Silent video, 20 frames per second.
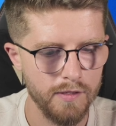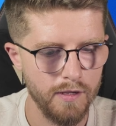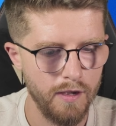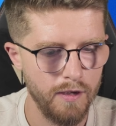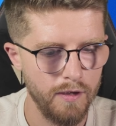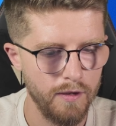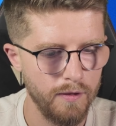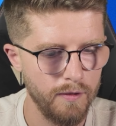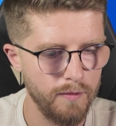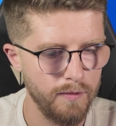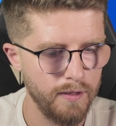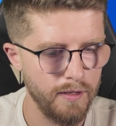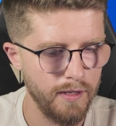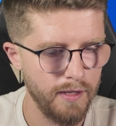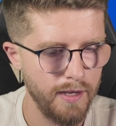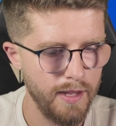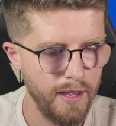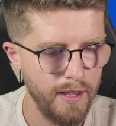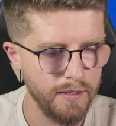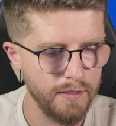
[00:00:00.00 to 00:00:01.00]
So
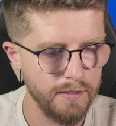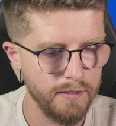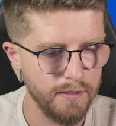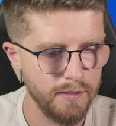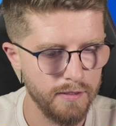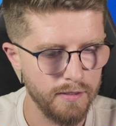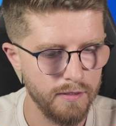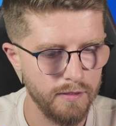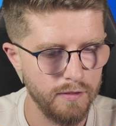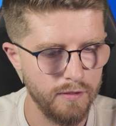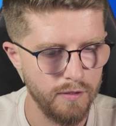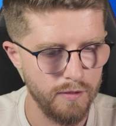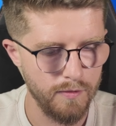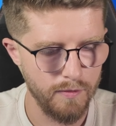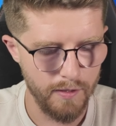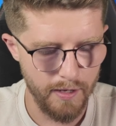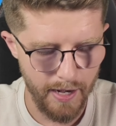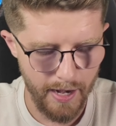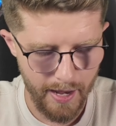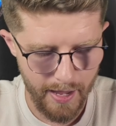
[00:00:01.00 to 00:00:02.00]
let's
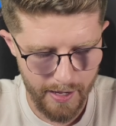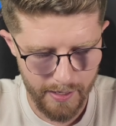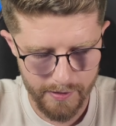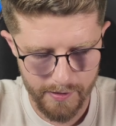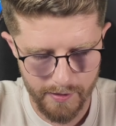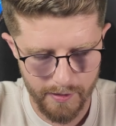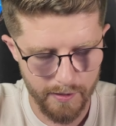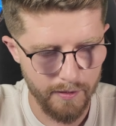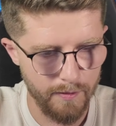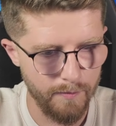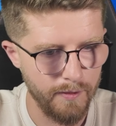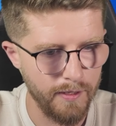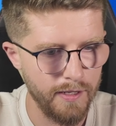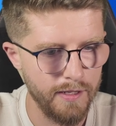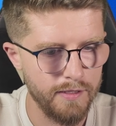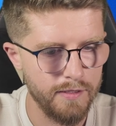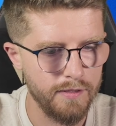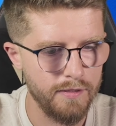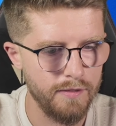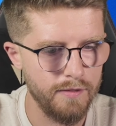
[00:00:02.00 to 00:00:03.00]
do the last thing that we
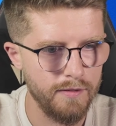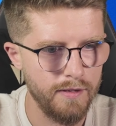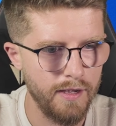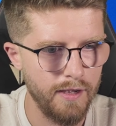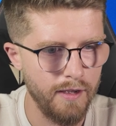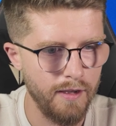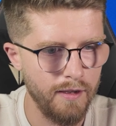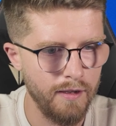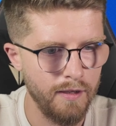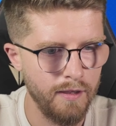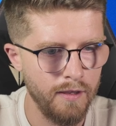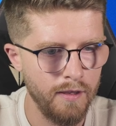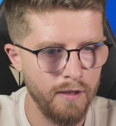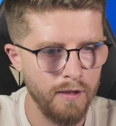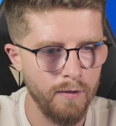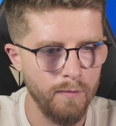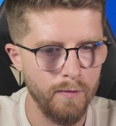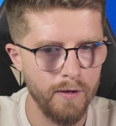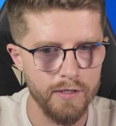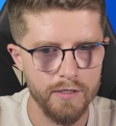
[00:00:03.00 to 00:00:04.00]
need to do here,
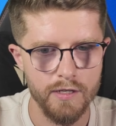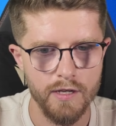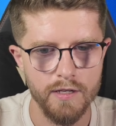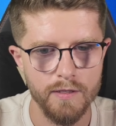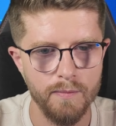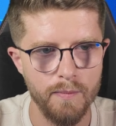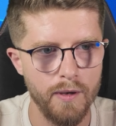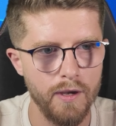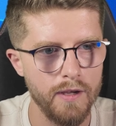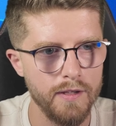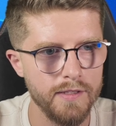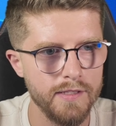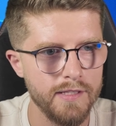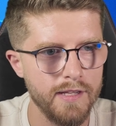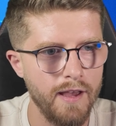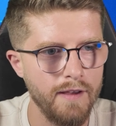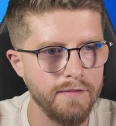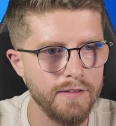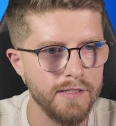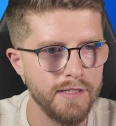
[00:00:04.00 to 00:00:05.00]
which is put
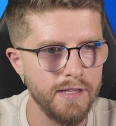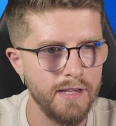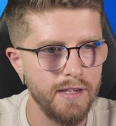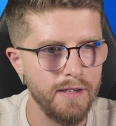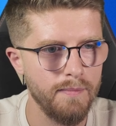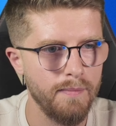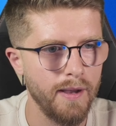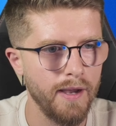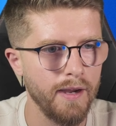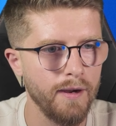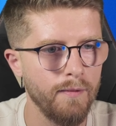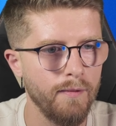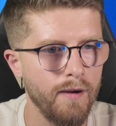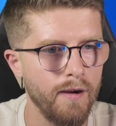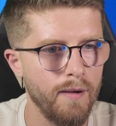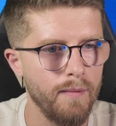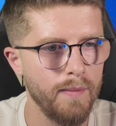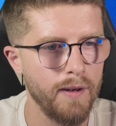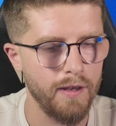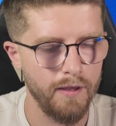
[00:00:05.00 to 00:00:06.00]
cefc back
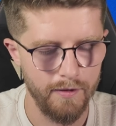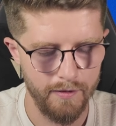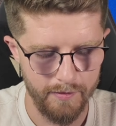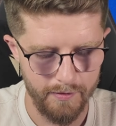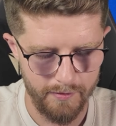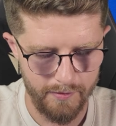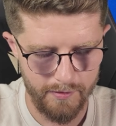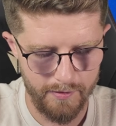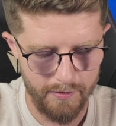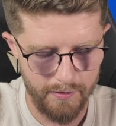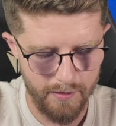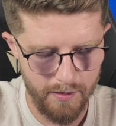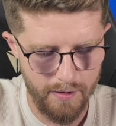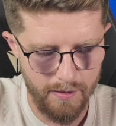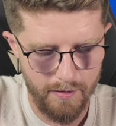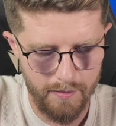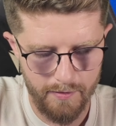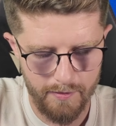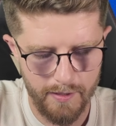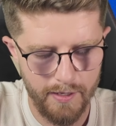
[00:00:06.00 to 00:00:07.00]
where it belongs.
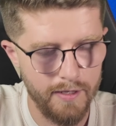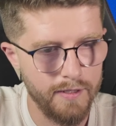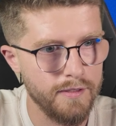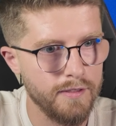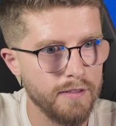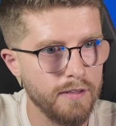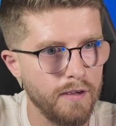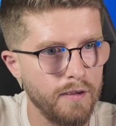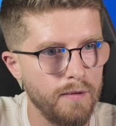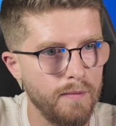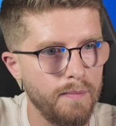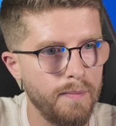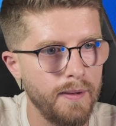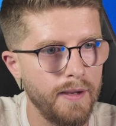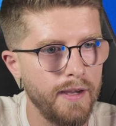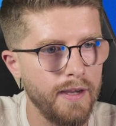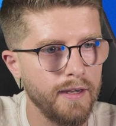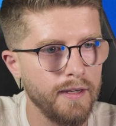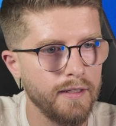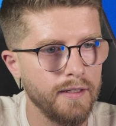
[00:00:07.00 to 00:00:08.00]
So let's go
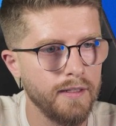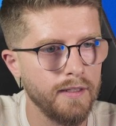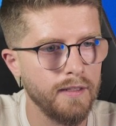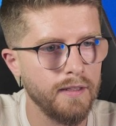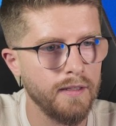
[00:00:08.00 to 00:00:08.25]
back.